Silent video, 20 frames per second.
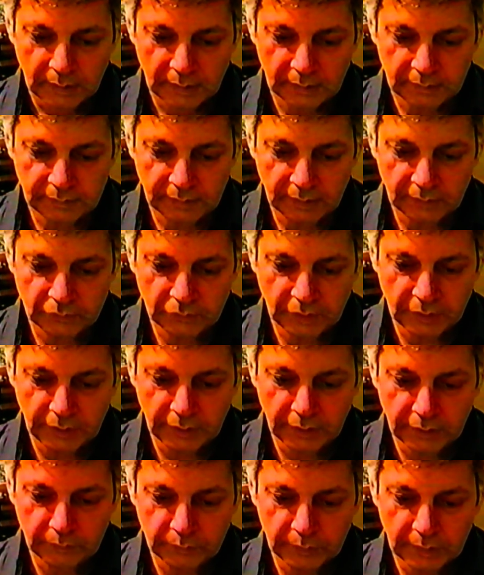Is
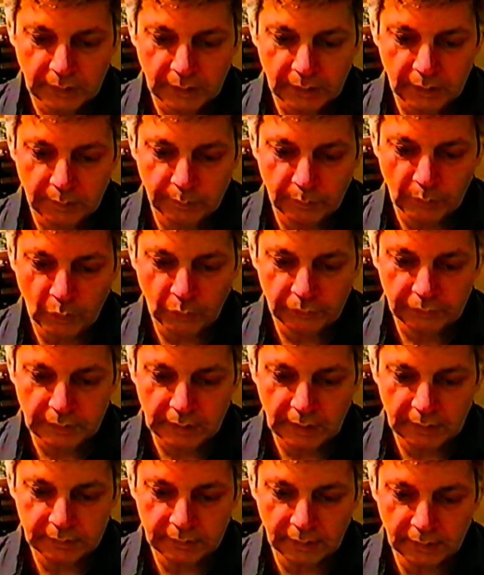engineer really
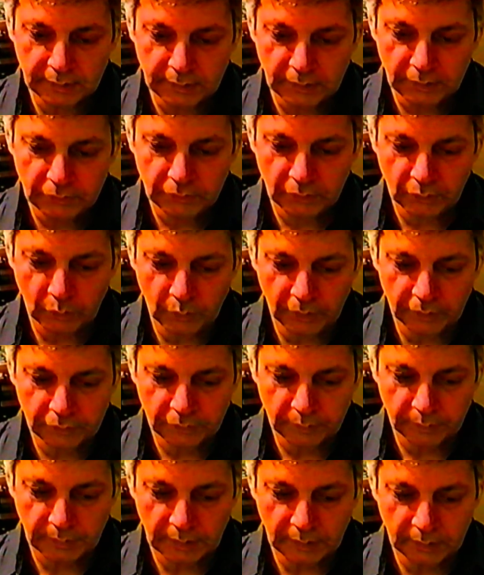mostly a technician
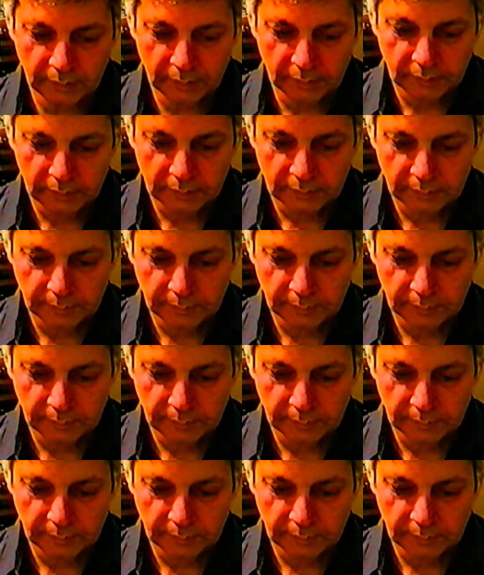question mark?